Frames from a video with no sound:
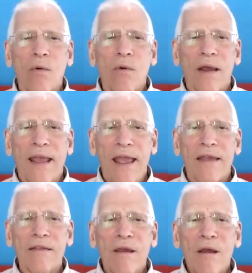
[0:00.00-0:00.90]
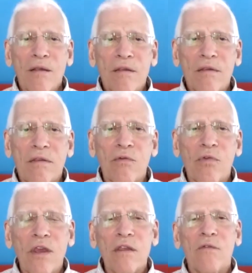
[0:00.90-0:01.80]
again, do
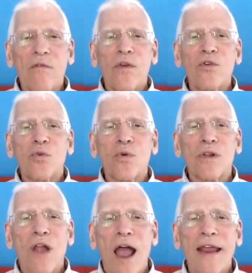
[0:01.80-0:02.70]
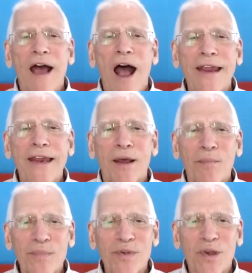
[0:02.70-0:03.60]
the individual line
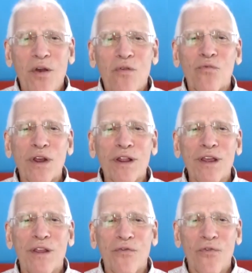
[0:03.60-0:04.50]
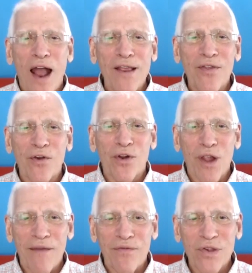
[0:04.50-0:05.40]
items really define their
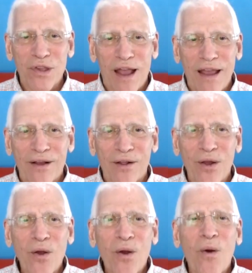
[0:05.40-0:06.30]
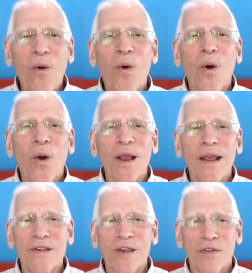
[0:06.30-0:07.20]
lifestyle, or
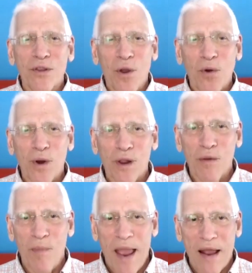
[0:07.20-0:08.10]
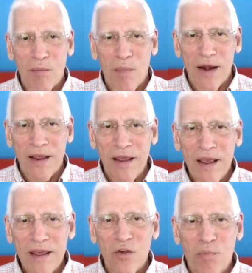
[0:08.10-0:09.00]
is it the total amount of money
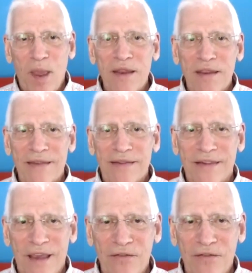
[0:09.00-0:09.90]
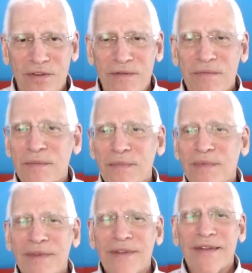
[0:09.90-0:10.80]
spent and saved?
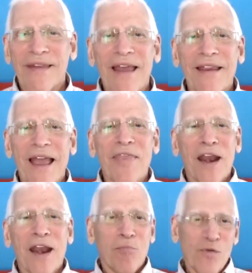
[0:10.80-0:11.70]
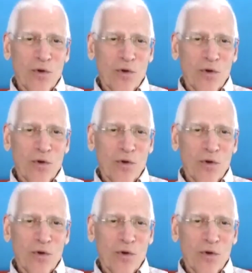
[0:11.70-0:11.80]
And then I'll move on.